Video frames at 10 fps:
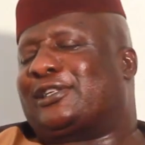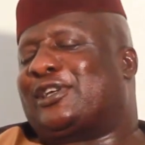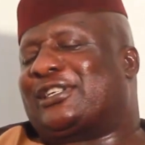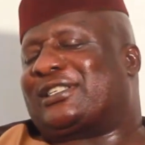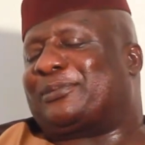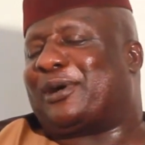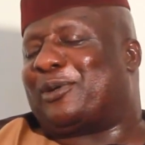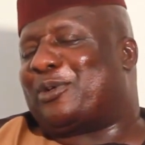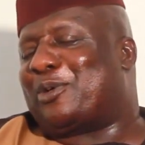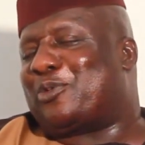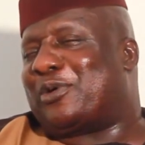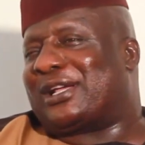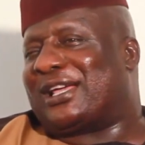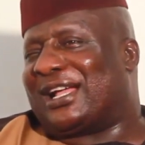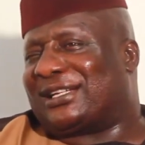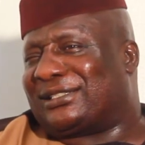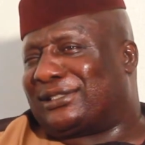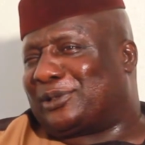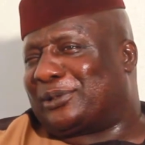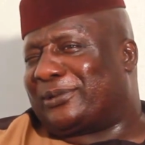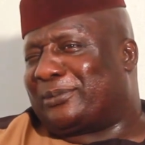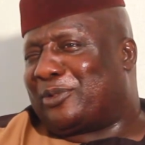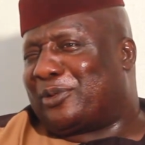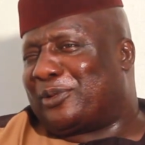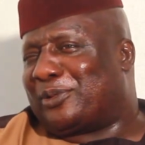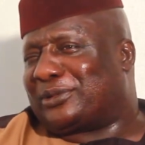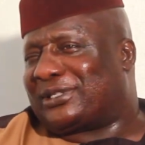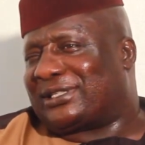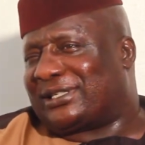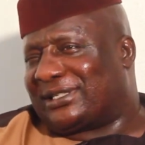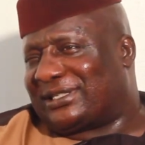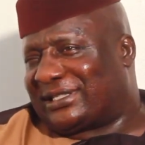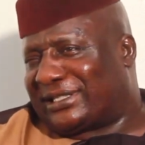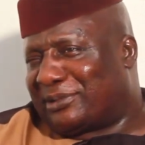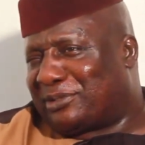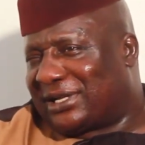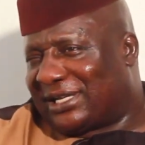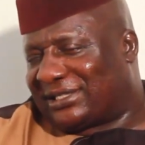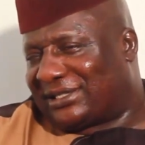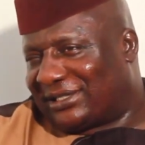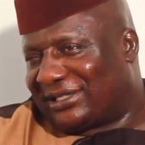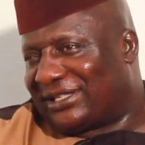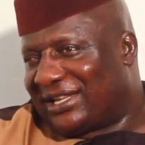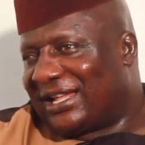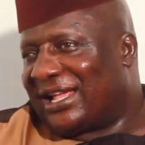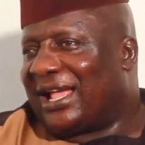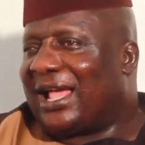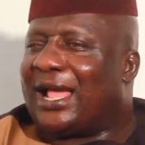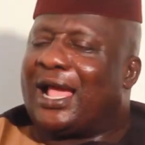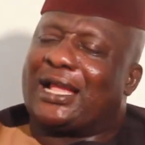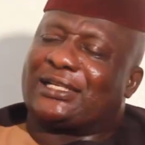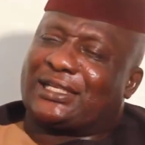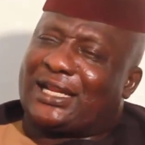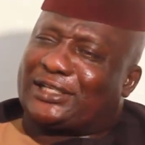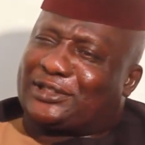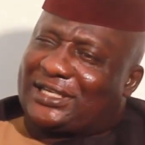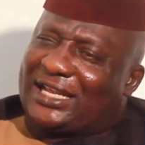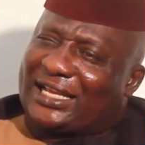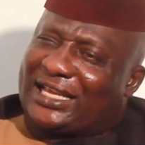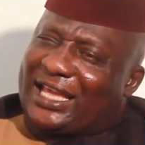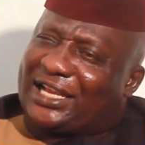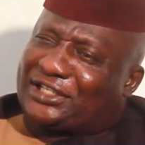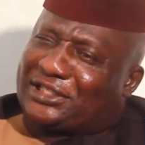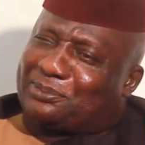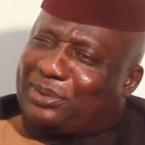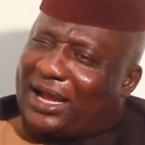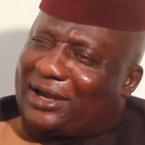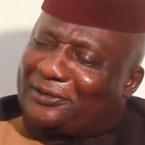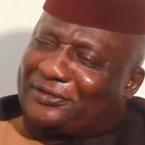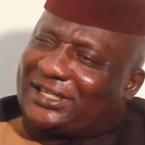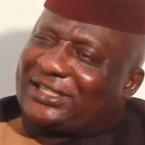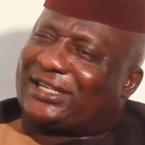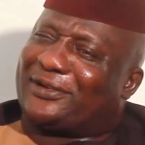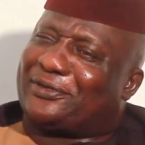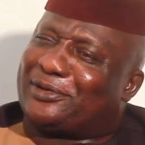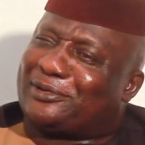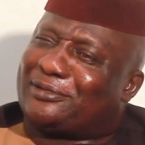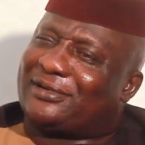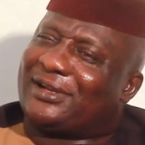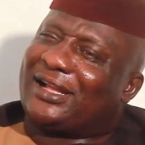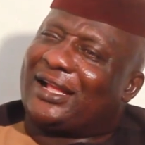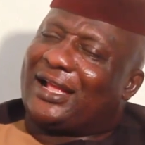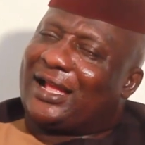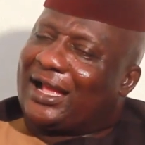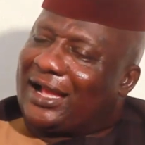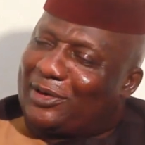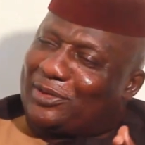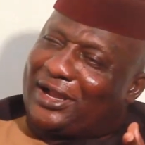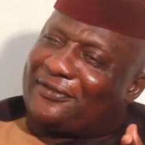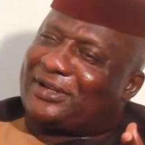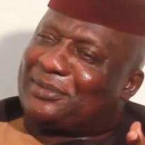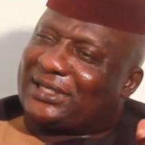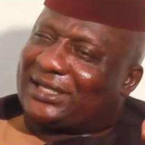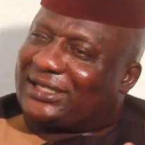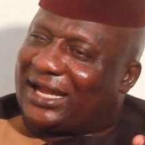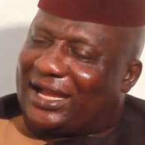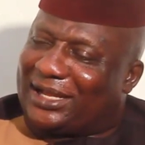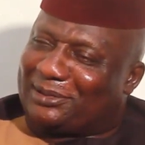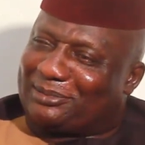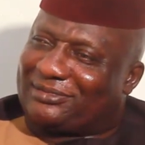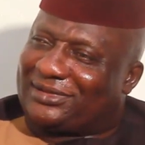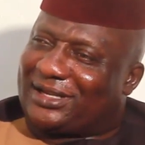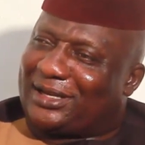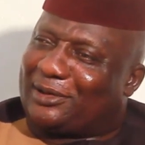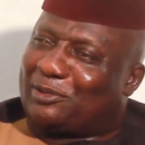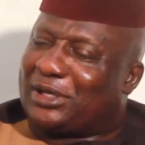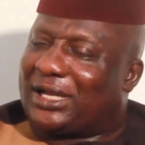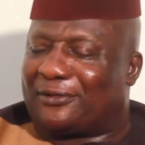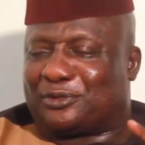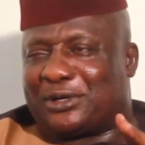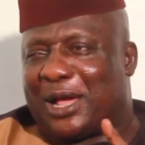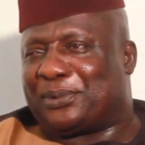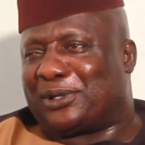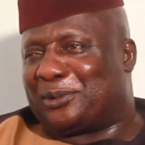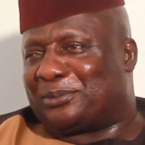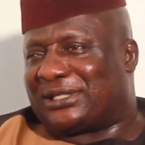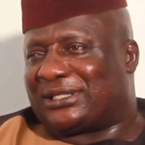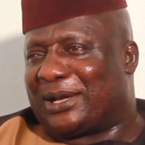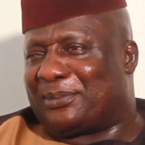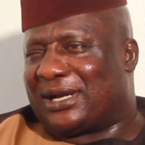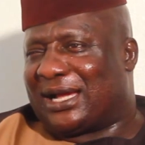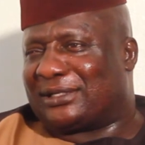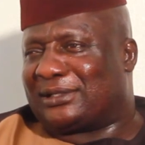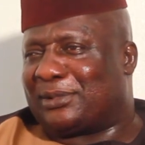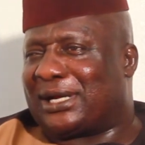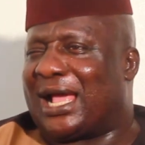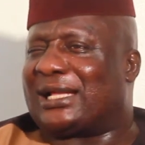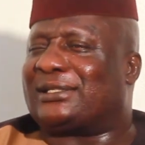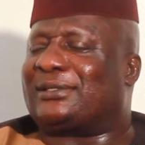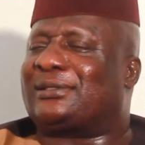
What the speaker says: just about when we're getting to the most stimulating, intellectually engaging part of the interview, we have limited time. We have to wrap it up this time around, but I